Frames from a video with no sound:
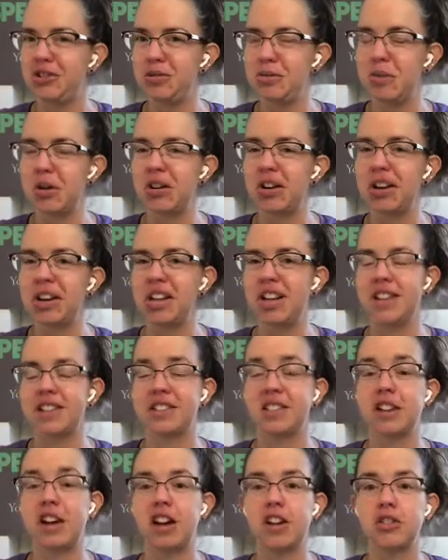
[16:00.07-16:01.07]
market it as
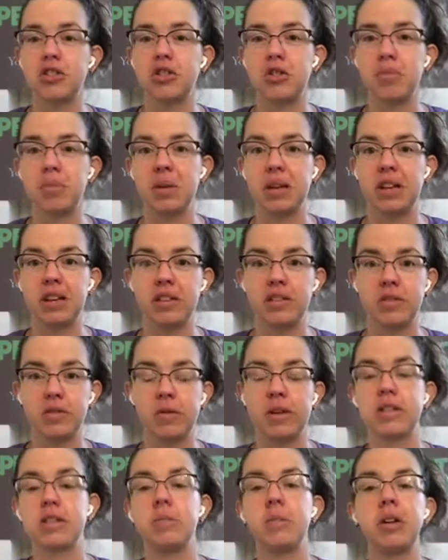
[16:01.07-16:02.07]
dog soap because the
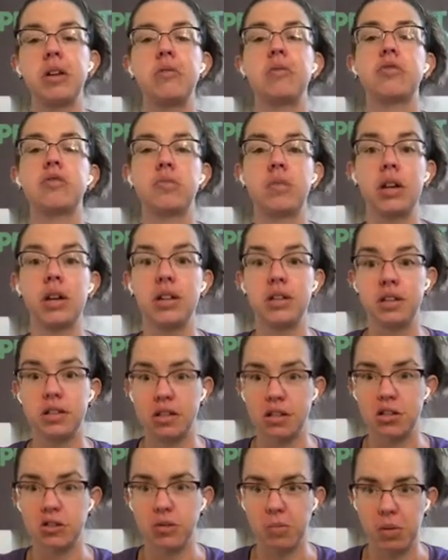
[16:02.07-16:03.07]
recipe was written
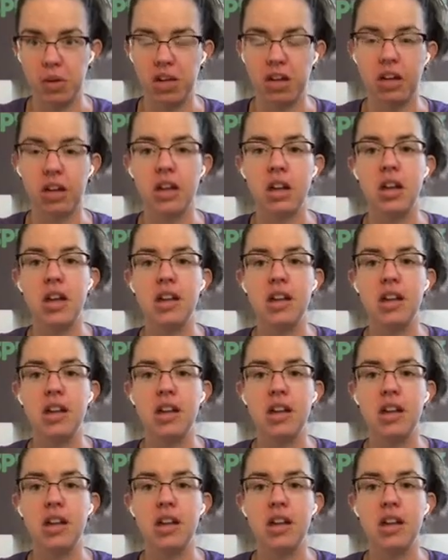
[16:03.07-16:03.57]
to be